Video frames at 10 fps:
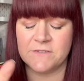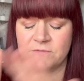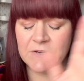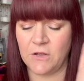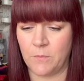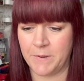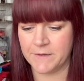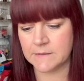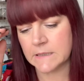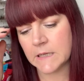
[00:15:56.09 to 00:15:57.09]
It's a really old
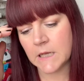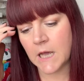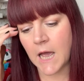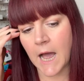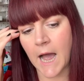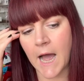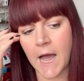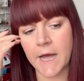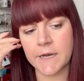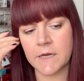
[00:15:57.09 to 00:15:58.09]
pattern,
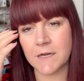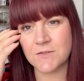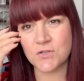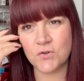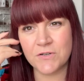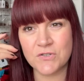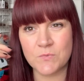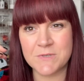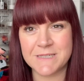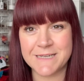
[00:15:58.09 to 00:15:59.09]
and I saw it in
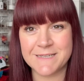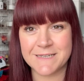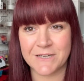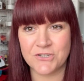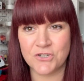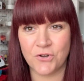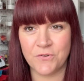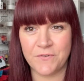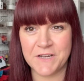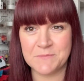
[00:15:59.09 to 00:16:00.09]
someone's D-stash on a
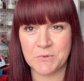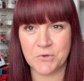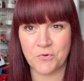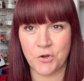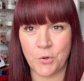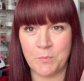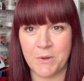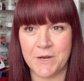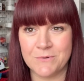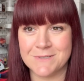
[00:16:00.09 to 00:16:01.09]
Facebook group,
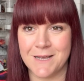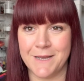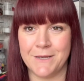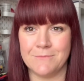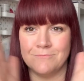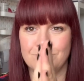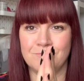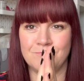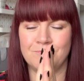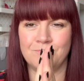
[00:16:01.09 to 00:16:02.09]
and I was like,
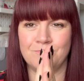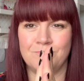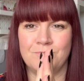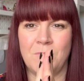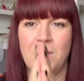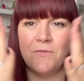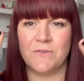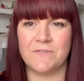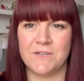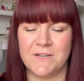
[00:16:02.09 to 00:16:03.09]
the
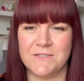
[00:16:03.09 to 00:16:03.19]
stars